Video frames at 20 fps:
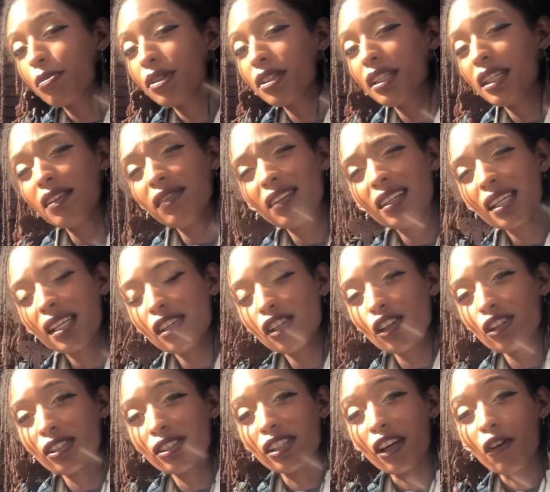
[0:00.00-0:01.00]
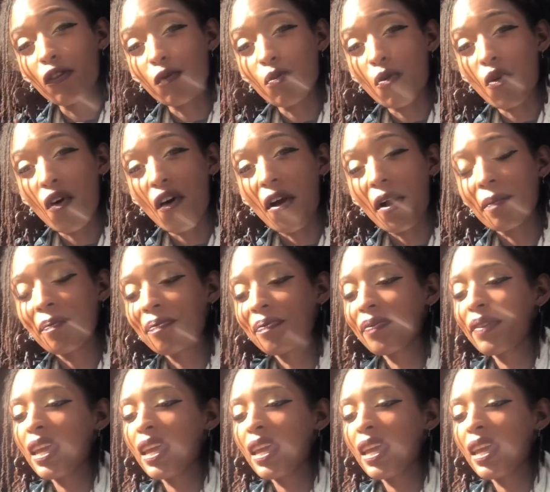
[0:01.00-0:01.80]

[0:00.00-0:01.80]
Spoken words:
believing in yourself more.